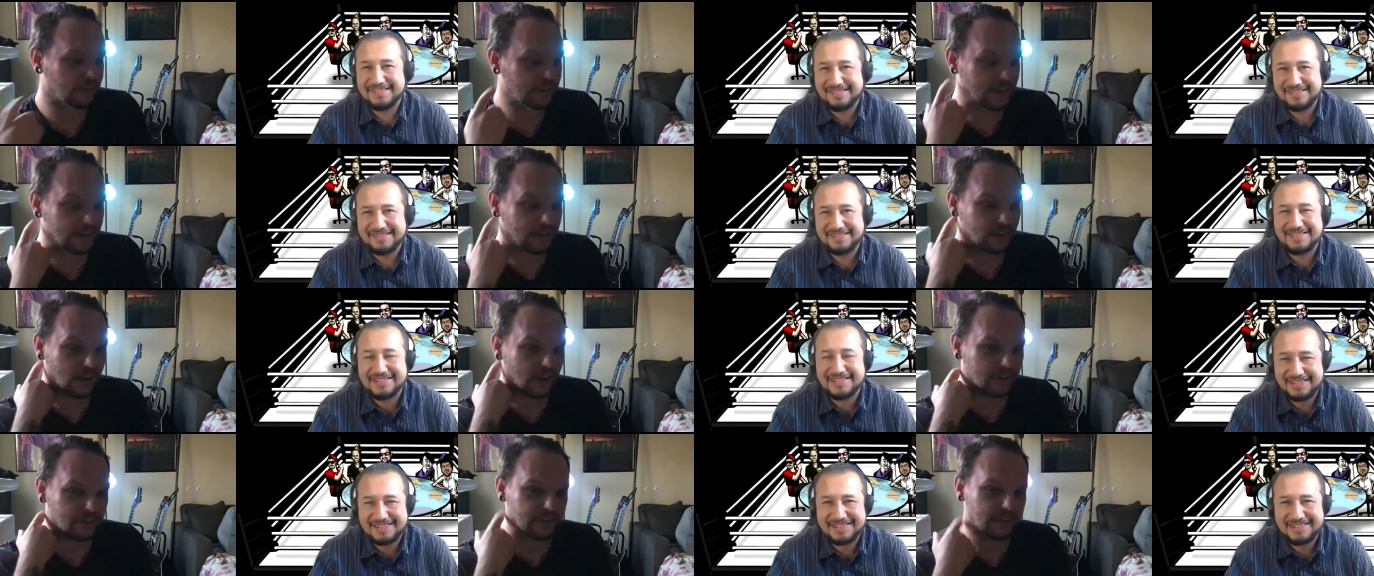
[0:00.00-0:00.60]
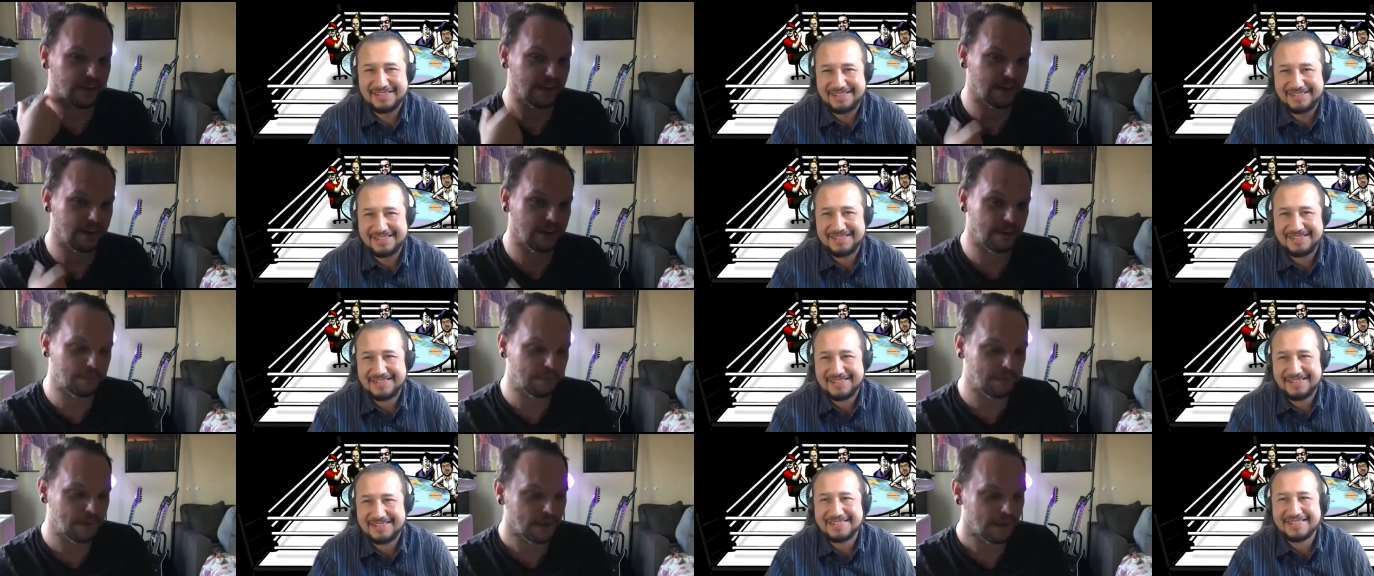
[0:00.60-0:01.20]
Speaker 1: They tossed it at
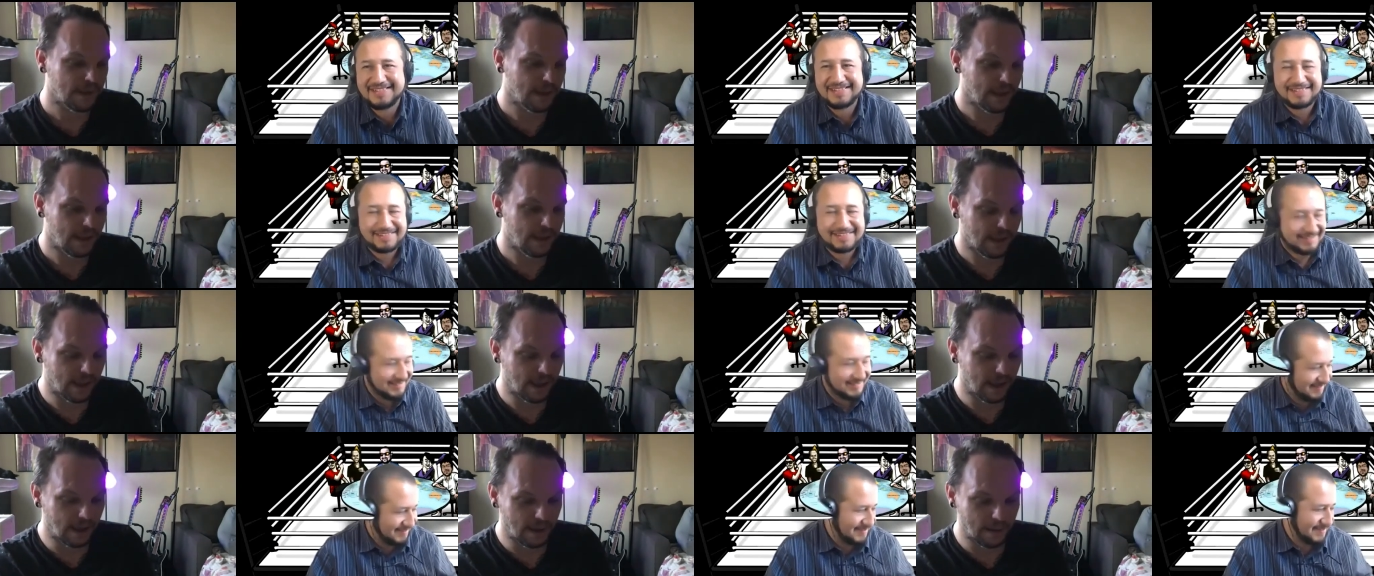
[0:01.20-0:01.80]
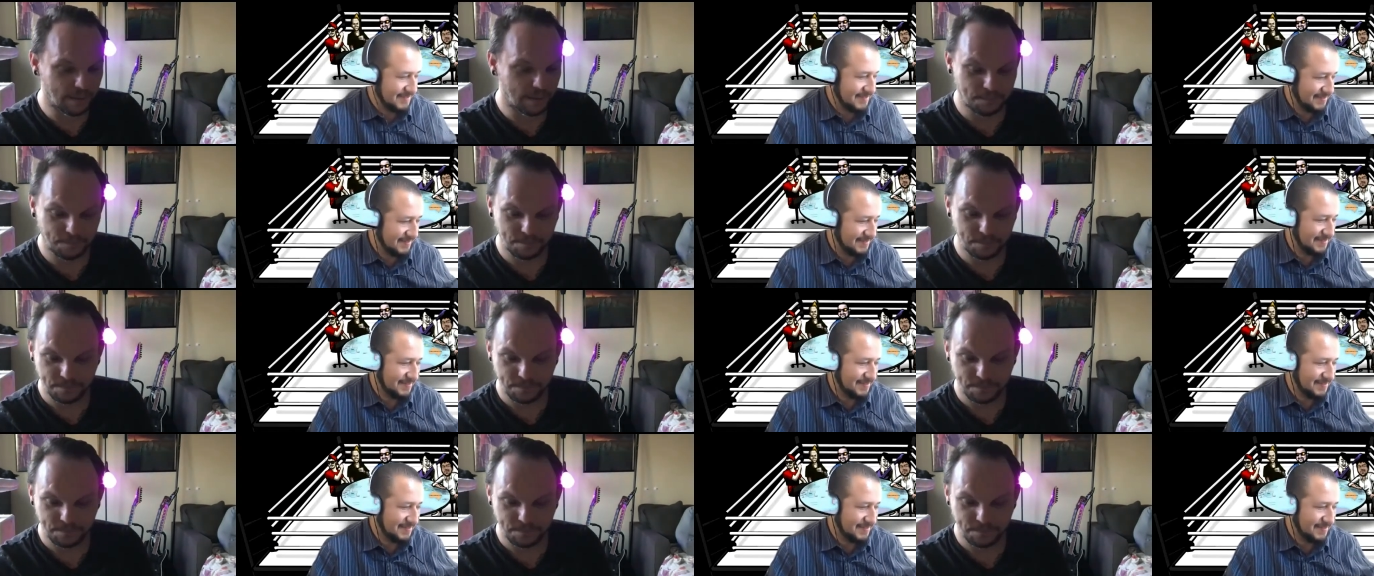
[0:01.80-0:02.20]
him. And